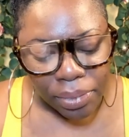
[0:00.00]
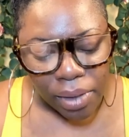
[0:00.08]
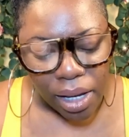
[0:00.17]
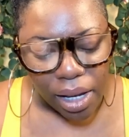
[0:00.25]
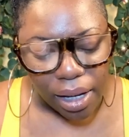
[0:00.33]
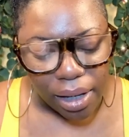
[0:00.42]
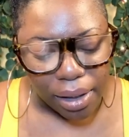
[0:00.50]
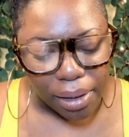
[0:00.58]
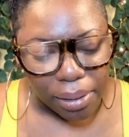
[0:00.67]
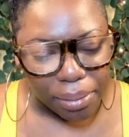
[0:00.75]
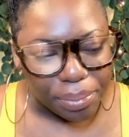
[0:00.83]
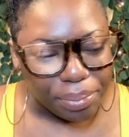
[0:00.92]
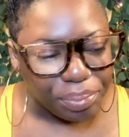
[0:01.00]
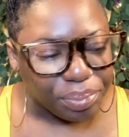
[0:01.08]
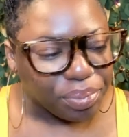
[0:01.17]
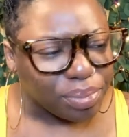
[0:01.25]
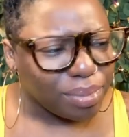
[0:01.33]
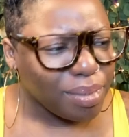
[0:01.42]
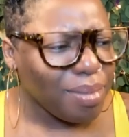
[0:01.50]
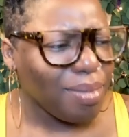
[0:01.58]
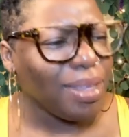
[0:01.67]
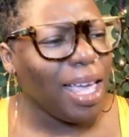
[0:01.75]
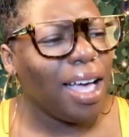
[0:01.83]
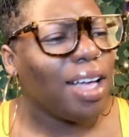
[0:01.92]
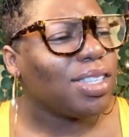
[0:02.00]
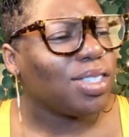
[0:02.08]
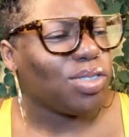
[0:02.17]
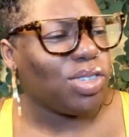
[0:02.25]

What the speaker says: I also